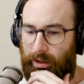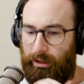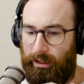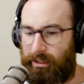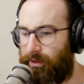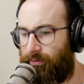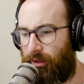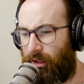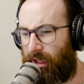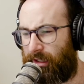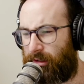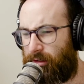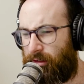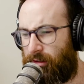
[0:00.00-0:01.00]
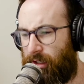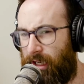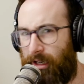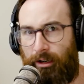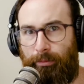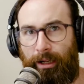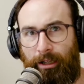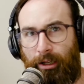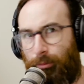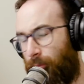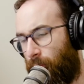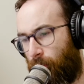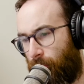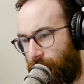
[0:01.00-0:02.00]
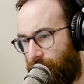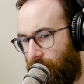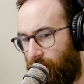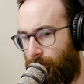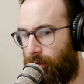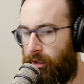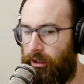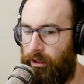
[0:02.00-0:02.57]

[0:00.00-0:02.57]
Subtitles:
except for like hair and makeup and wardrobe.